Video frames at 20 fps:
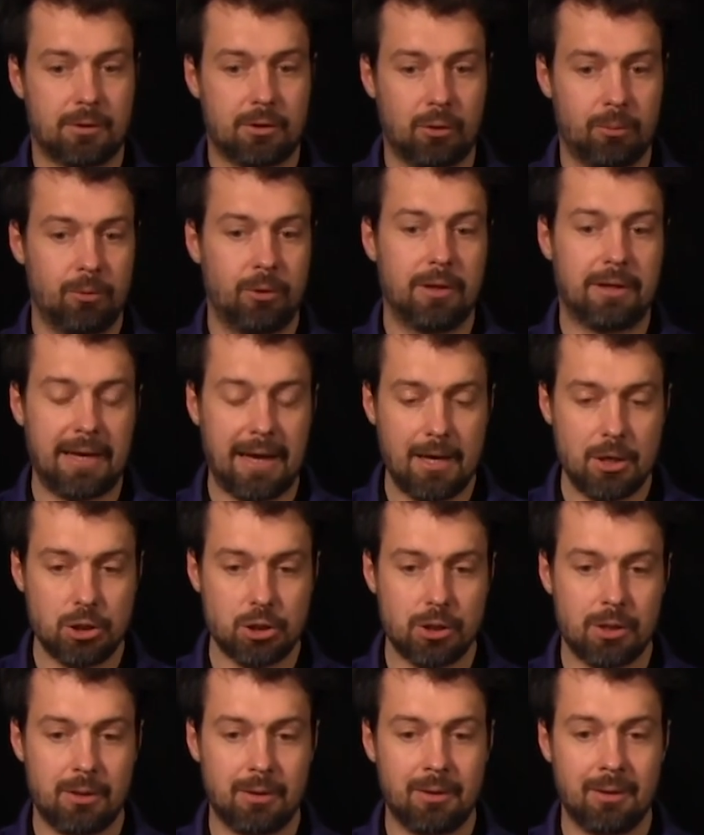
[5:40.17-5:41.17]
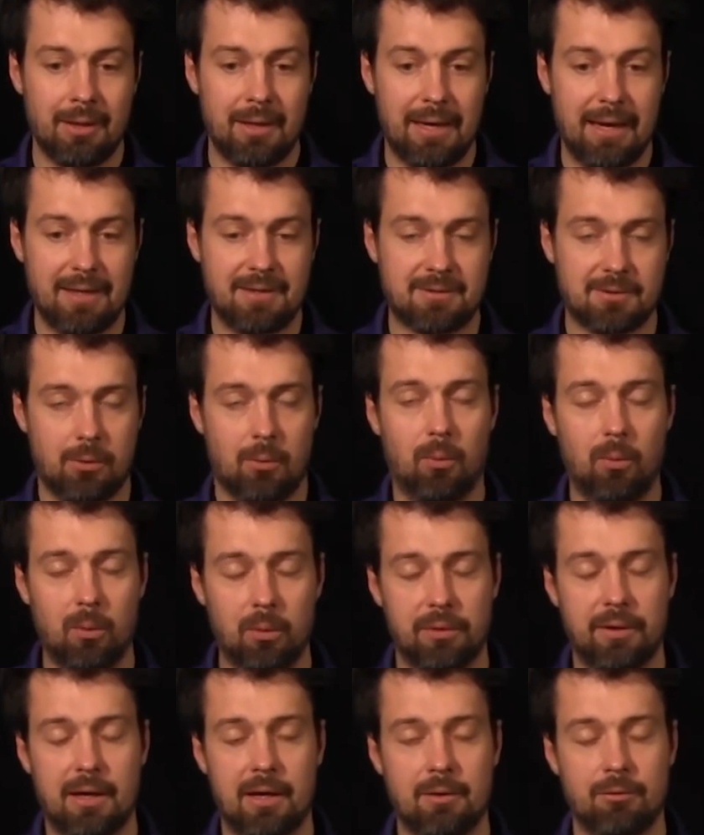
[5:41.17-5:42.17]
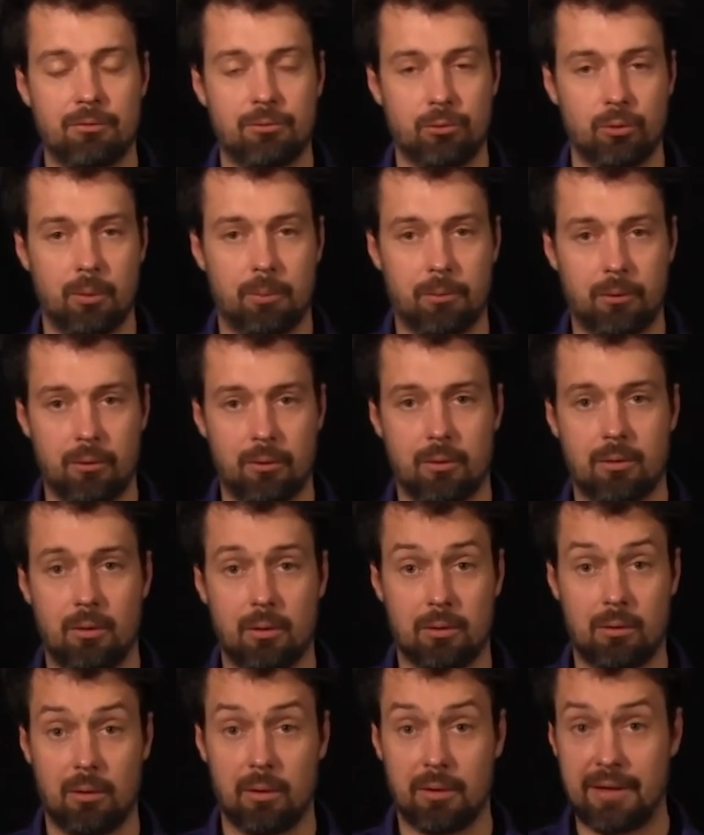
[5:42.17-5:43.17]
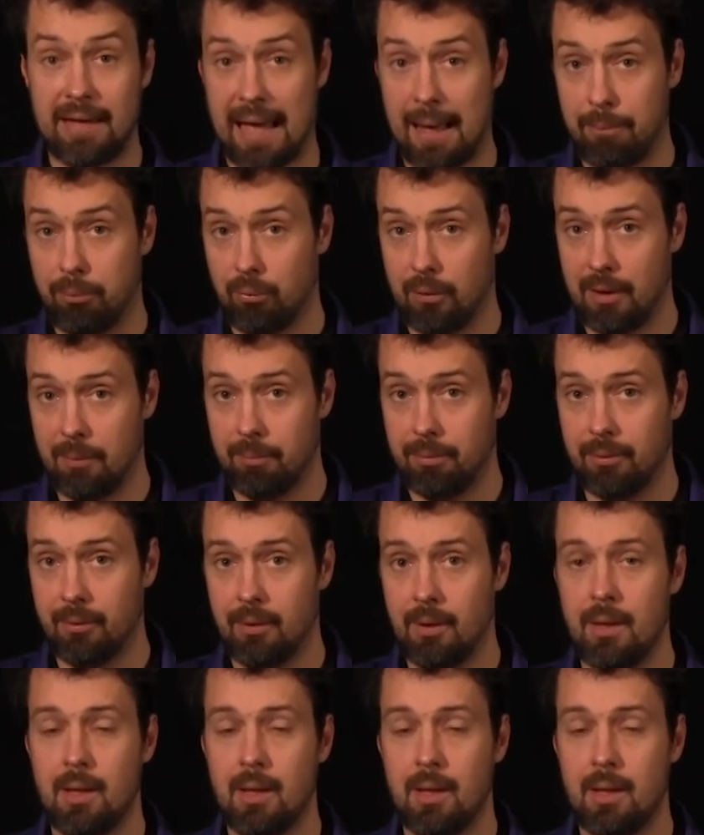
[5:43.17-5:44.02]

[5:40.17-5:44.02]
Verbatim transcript: communication, it's all done through a protocol called CAPWAP.